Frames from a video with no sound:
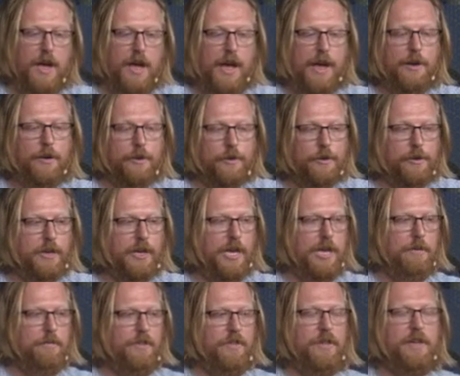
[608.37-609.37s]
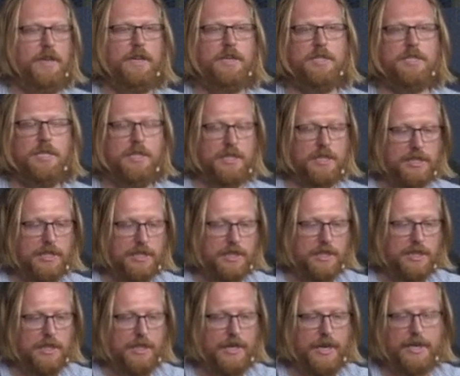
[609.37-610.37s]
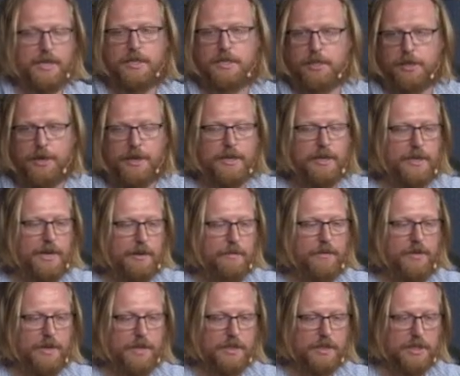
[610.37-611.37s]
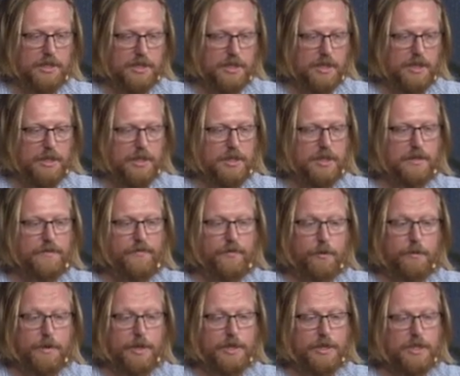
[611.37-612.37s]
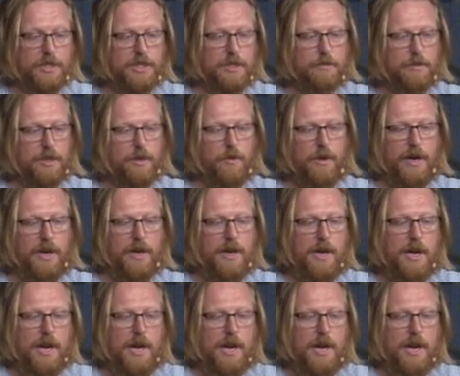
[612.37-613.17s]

In order to keep things consistent, I try to name things in this familiar, similar way.